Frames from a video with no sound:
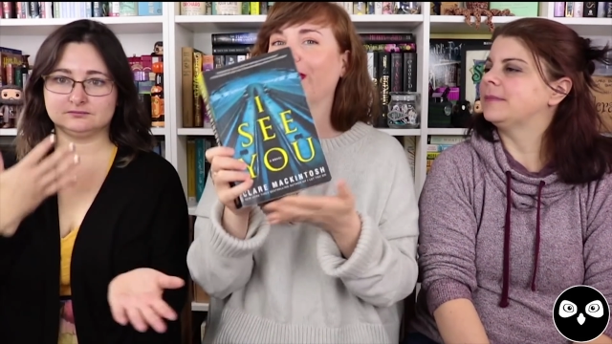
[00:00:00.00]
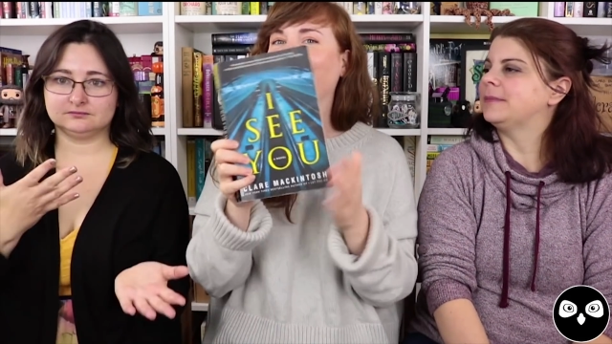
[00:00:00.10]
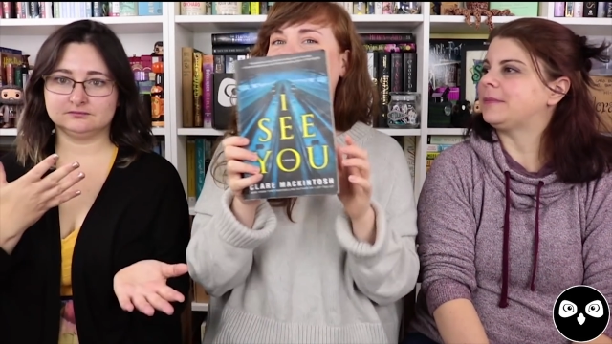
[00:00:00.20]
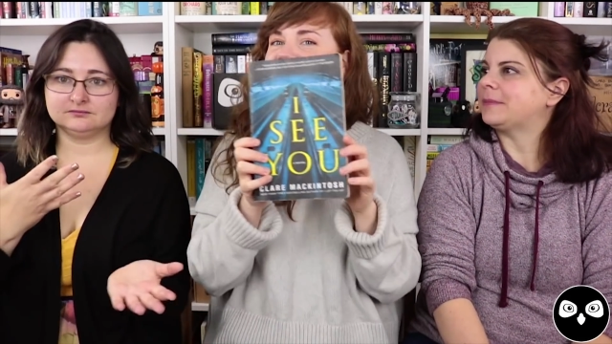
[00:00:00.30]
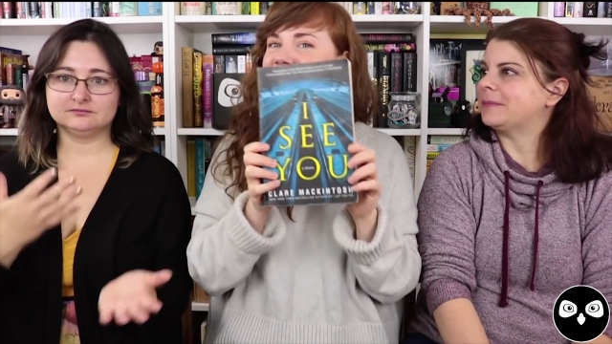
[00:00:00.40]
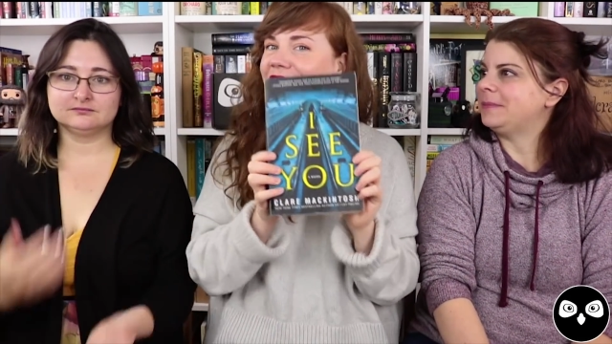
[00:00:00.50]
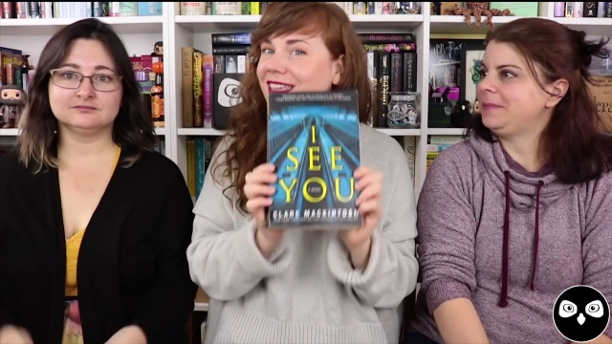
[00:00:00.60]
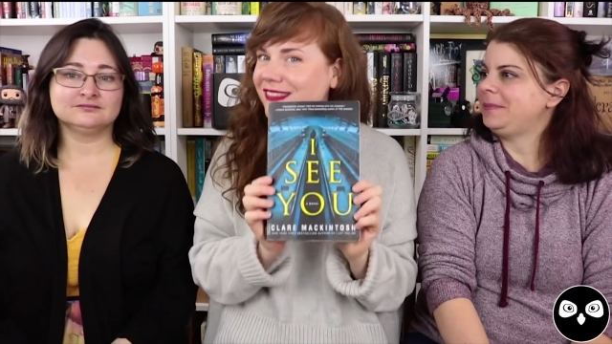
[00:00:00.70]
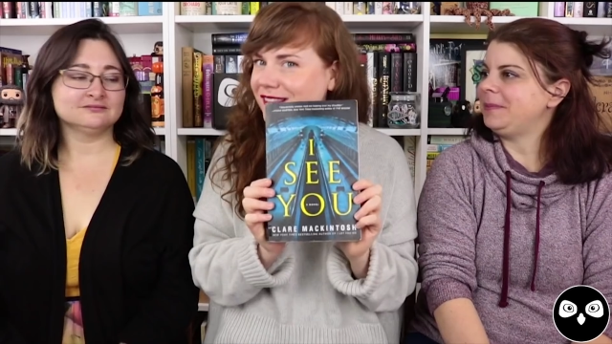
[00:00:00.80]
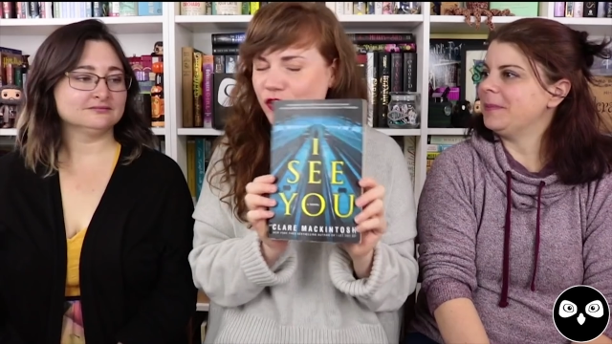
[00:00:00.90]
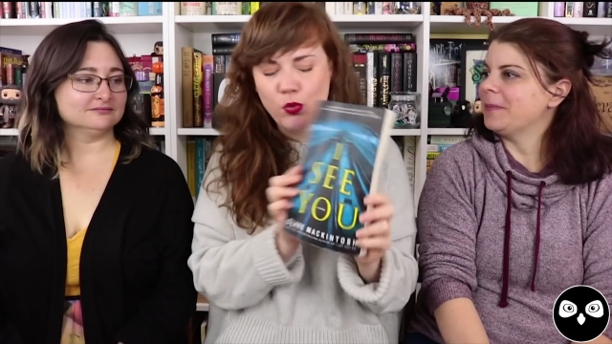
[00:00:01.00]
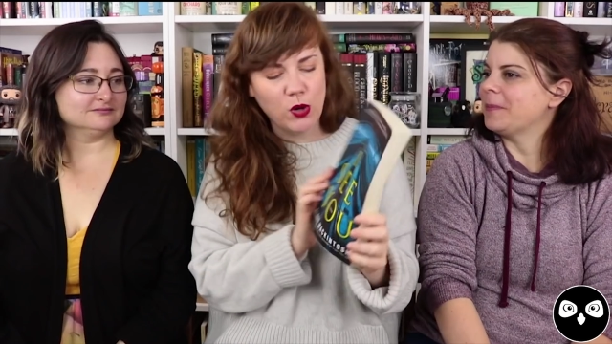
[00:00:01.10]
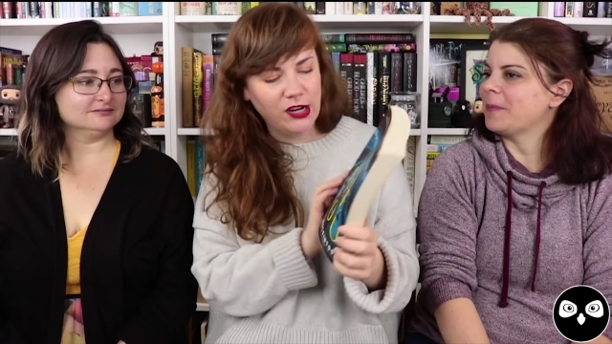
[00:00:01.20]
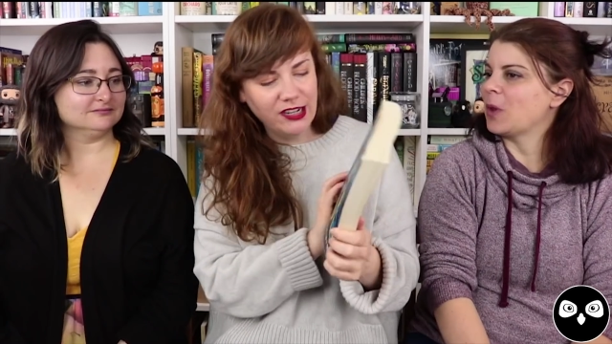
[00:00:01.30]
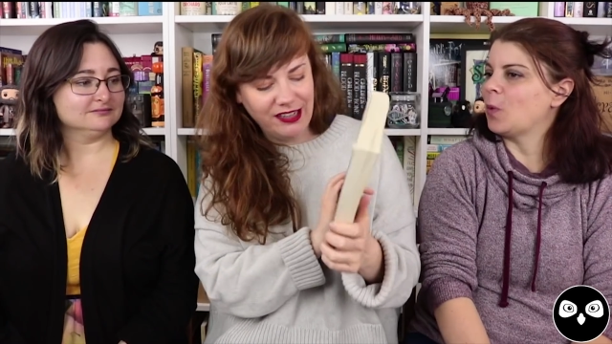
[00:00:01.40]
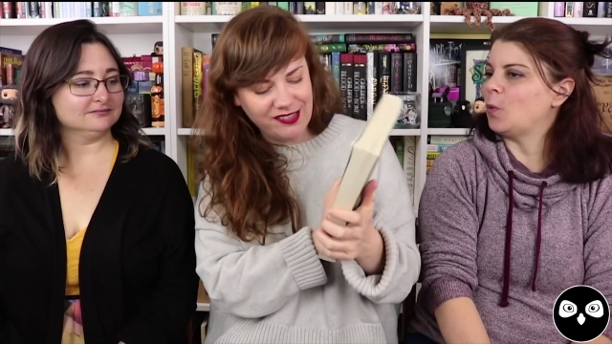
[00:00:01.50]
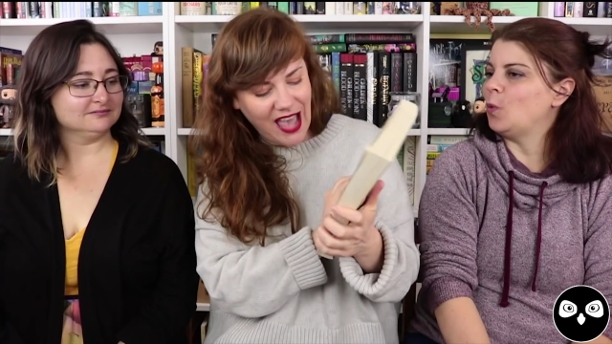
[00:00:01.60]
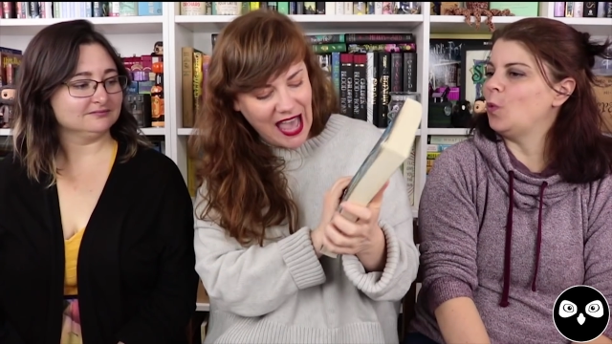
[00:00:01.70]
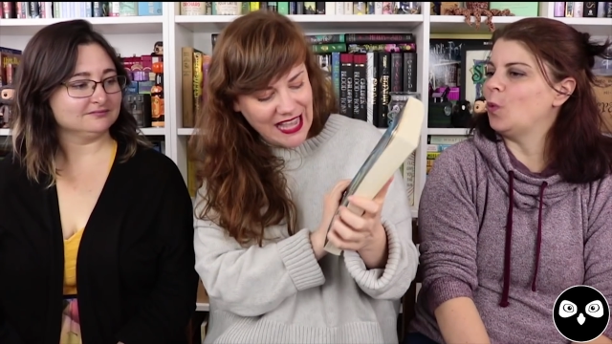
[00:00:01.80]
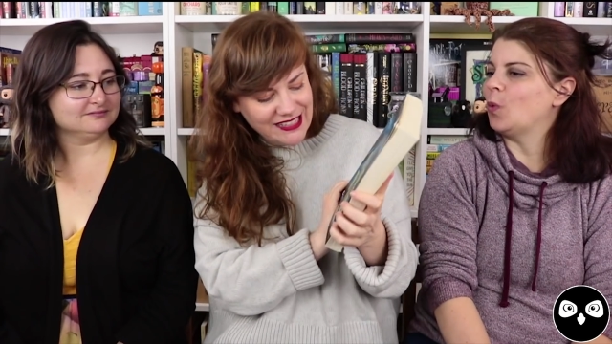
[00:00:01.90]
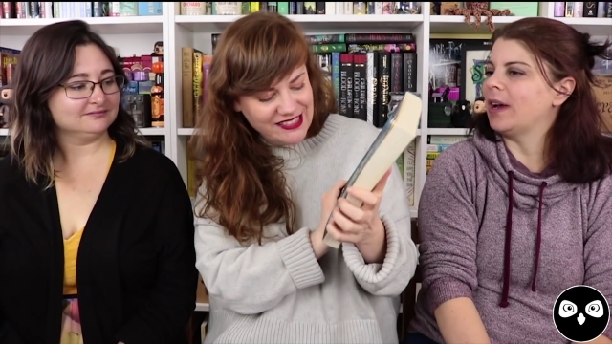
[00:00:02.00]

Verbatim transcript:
Speaker 1: bringing this to work. It's Ooh. I